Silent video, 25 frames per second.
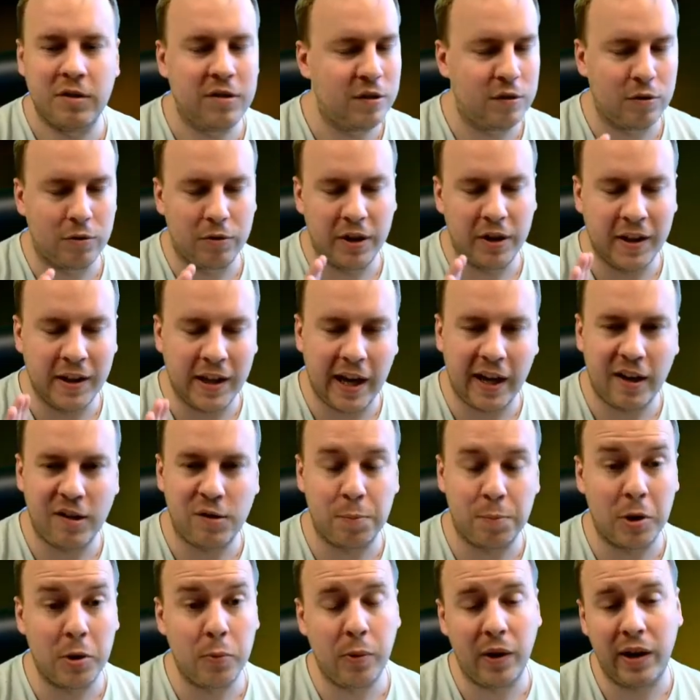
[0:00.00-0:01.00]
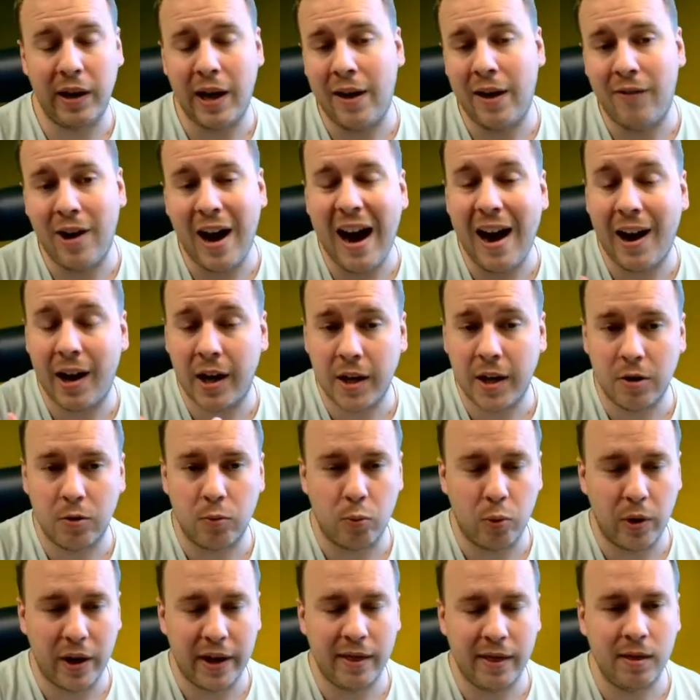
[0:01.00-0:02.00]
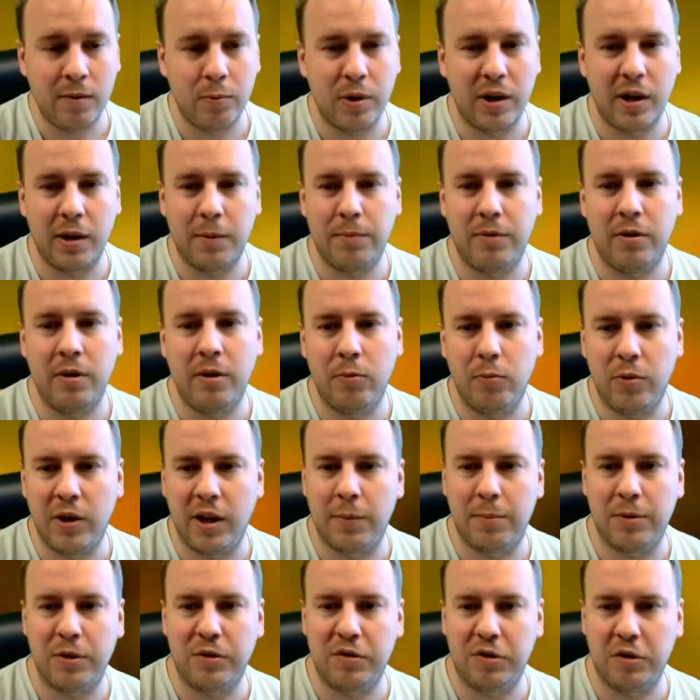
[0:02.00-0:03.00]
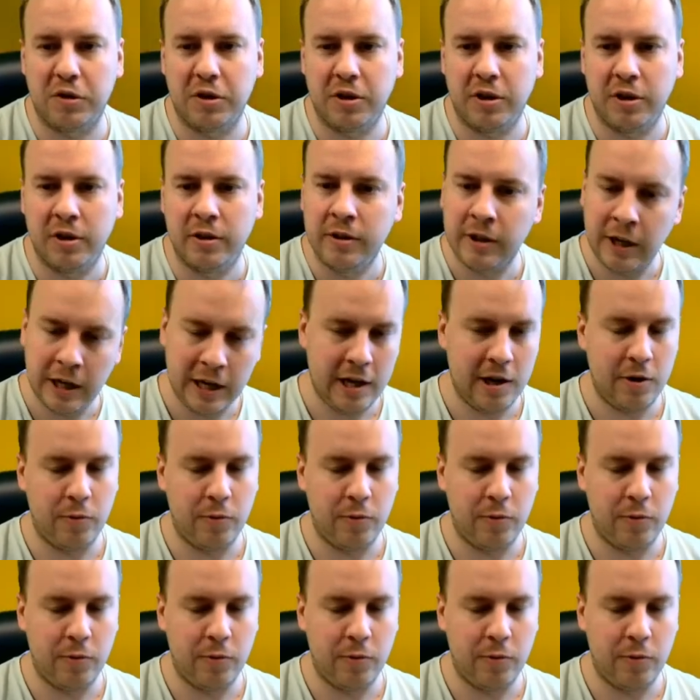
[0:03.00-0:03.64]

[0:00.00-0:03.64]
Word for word: sorry, in expert, will have a higher wind with a uh, with a berserker,